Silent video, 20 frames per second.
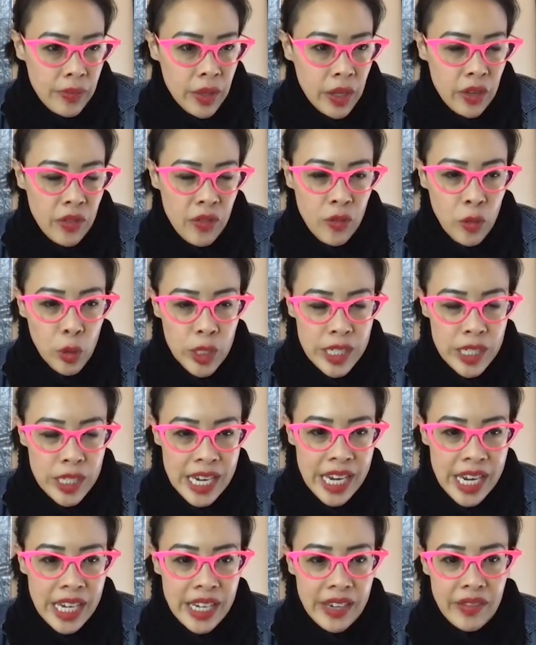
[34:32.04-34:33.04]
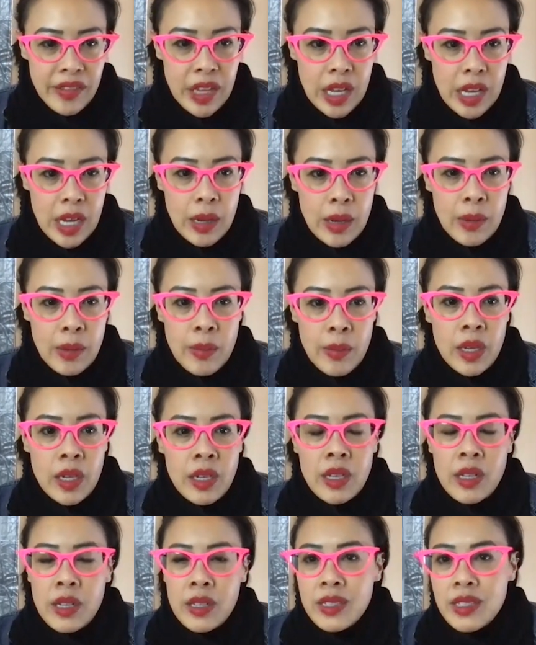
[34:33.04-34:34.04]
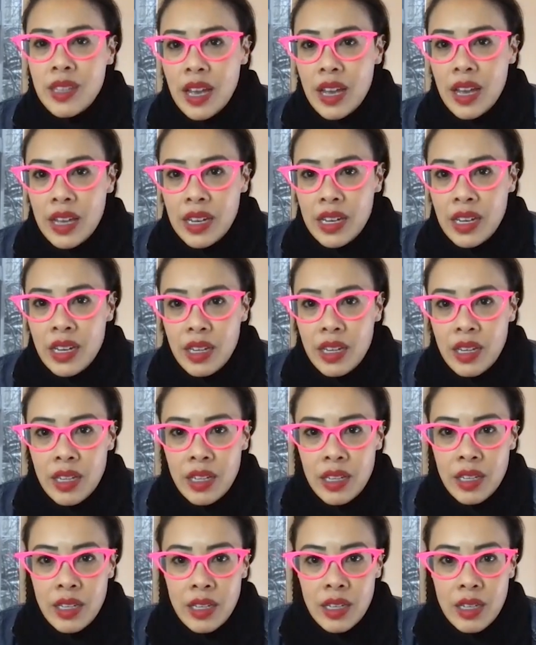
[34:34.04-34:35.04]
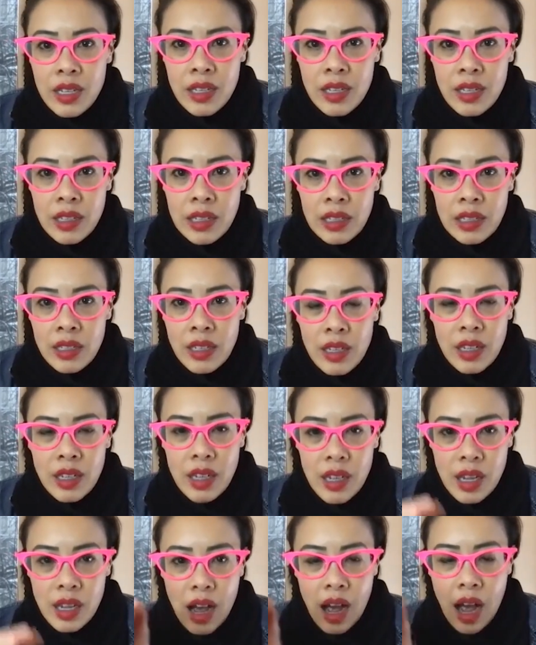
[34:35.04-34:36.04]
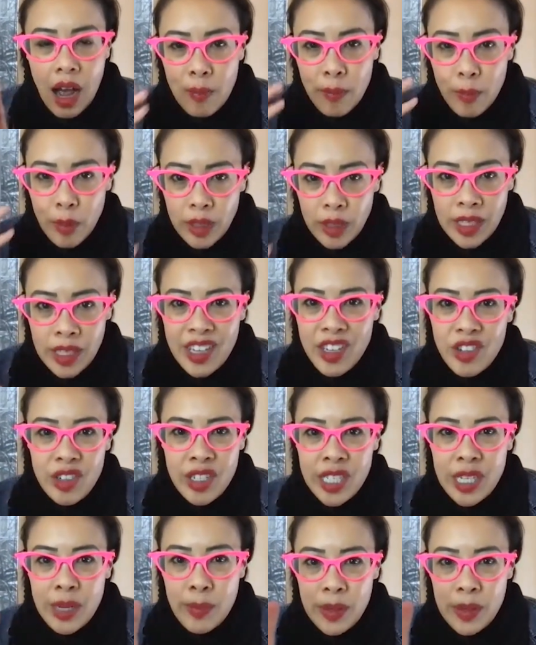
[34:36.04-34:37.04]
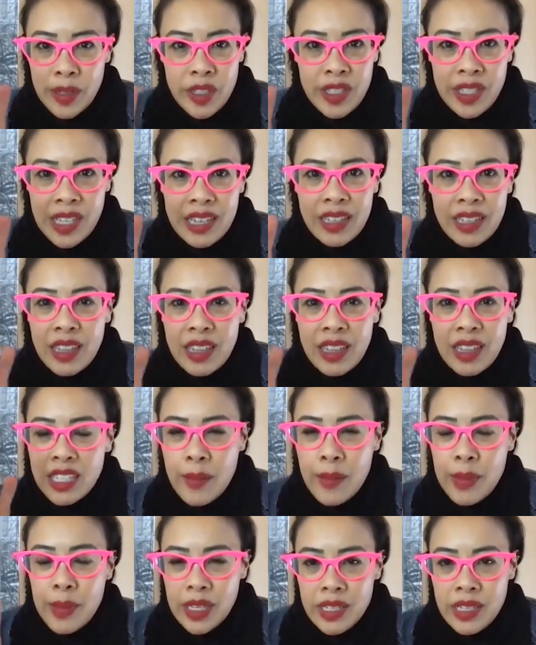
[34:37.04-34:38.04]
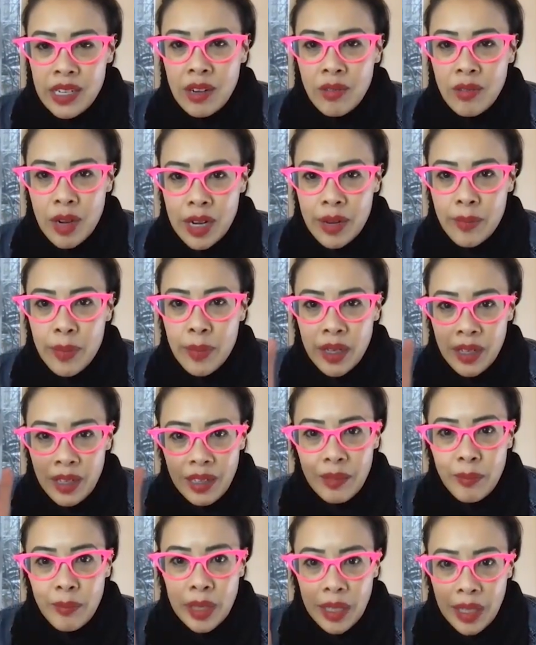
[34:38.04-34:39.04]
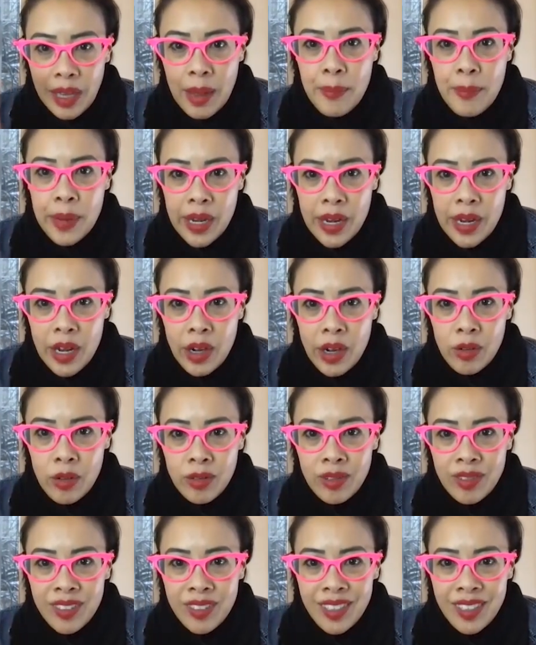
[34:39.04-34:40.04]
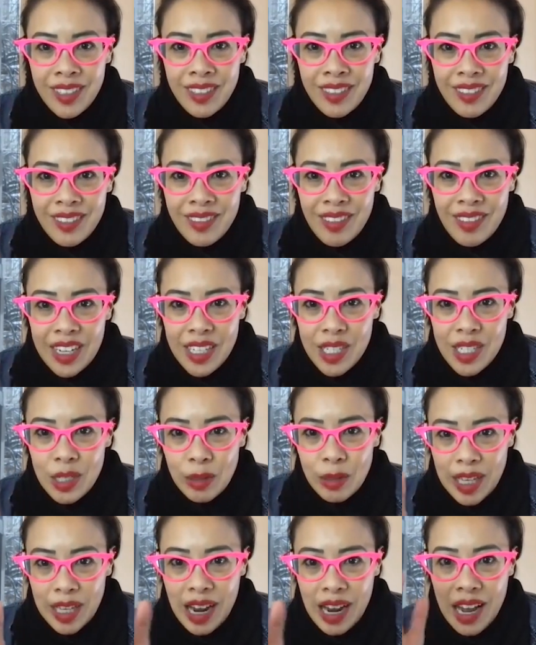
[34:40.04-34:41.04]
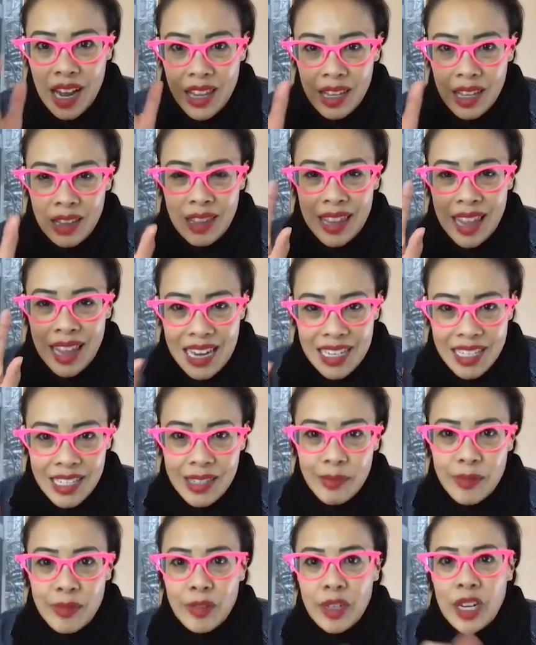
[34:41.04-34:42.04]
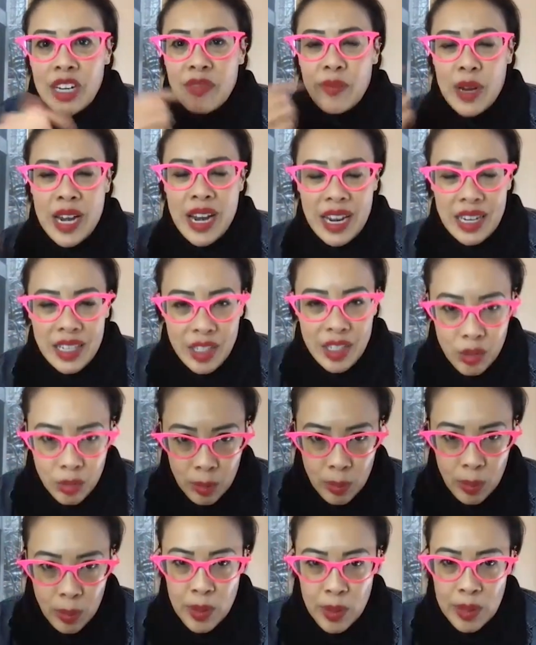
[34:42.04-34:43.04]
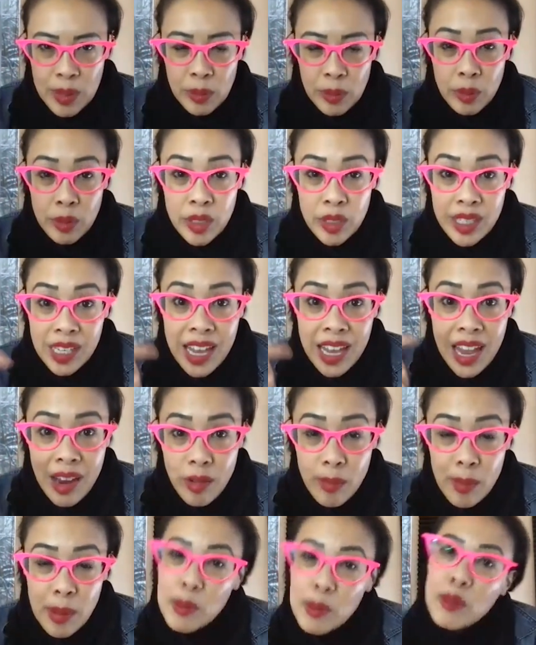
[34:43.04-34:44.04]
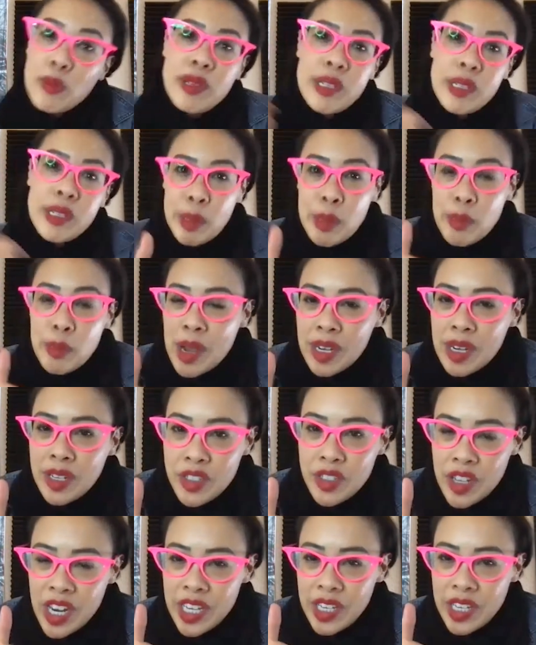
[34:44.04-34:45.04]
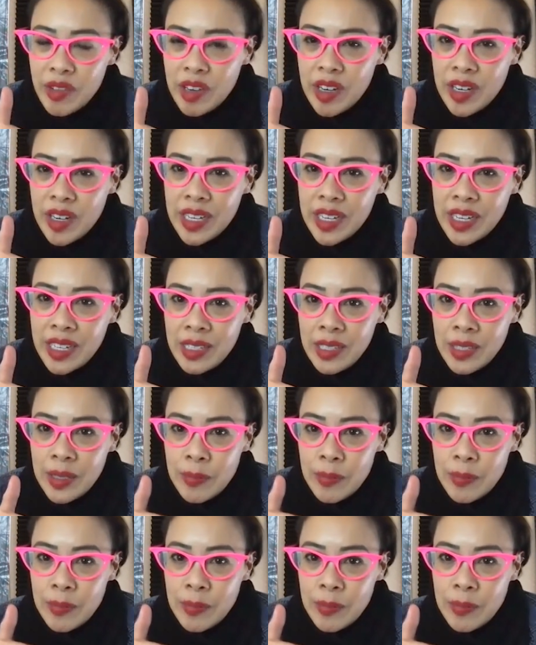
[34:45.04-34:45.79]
fourteen of them said, I'm really interested, but just like the timing is not right, but, but let me know. Right. So like, I think that's kind of my next group of people, which is like, hey, remember when we spoke back in January?